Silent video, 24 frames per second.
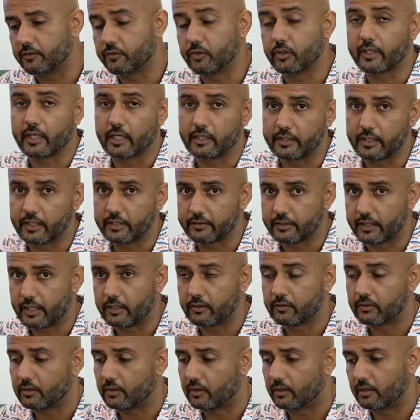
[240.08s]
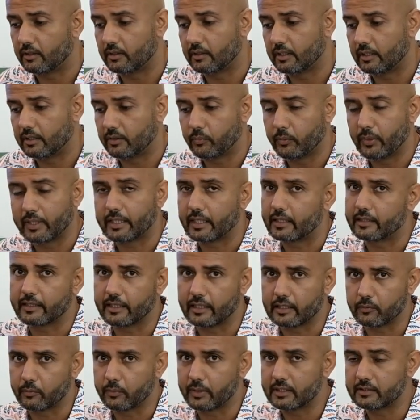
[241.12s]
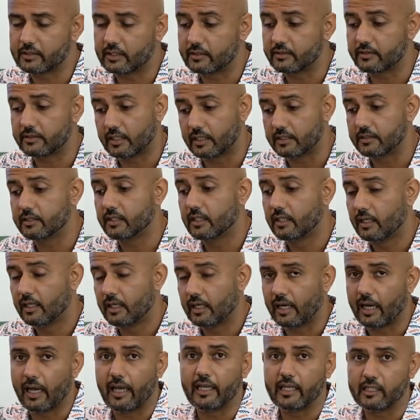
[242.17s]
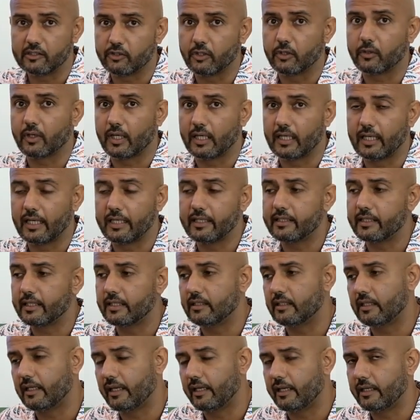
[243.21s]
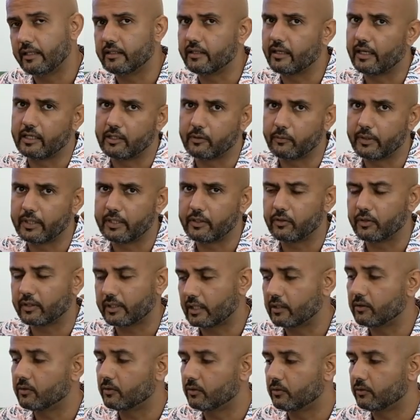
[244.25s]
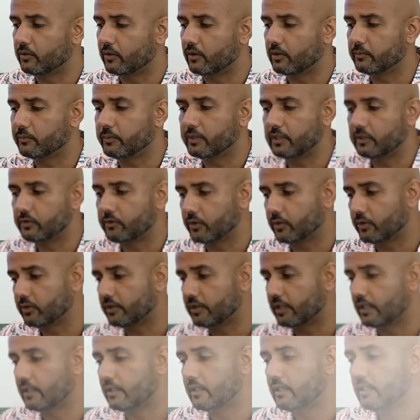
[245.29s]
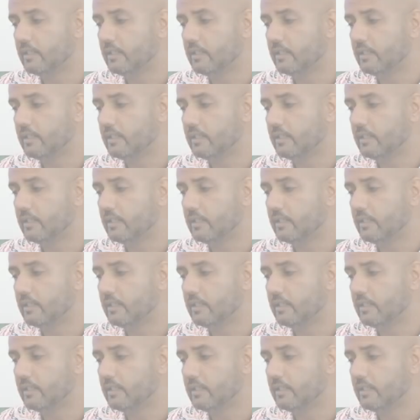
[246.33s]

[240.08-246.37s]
carry around on weekend getaways and such. I actually quite like it, and anyway, you can't go wrong with the Toyota.